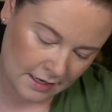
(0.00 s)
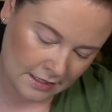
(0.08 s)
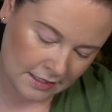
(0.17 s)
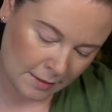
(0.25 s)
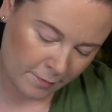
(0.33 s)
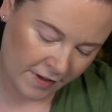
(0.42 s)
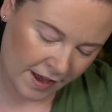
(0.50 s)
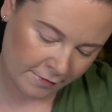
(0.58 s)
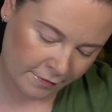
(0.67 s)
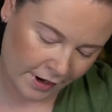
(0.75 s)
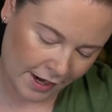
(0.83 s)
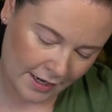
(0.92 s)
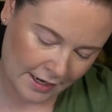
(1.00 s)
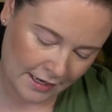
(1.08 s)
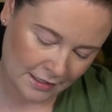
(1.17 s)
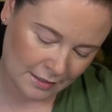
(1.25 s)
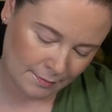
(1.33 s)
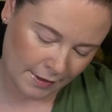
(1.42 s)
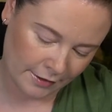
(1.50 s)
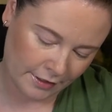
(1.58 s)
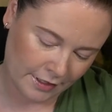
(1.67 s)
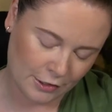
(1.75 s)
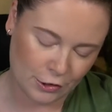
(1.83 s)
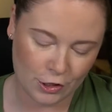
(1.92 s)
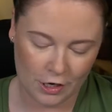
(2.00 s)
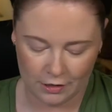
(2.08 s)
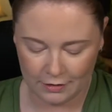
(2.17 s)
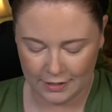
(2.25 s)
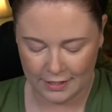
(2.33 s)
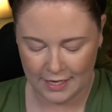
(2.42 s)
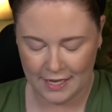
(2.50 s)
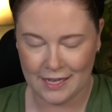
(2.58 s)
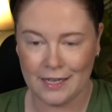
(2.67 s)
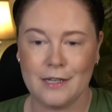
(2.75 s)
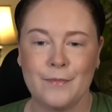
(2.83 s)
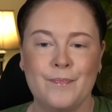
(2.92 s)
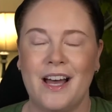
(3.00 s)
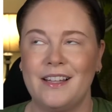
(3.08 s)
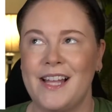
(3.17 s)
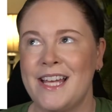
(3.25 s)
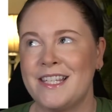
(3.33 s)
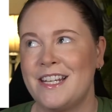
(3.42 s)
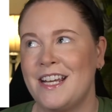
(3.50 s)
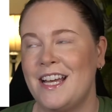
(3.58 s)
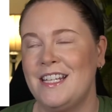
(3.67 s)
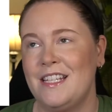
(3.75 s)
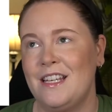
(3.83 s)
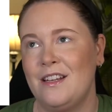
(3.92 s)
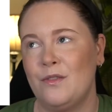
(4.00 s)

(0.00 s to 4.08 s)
deep fat fried and smothered in chocolate. And uh, last night I did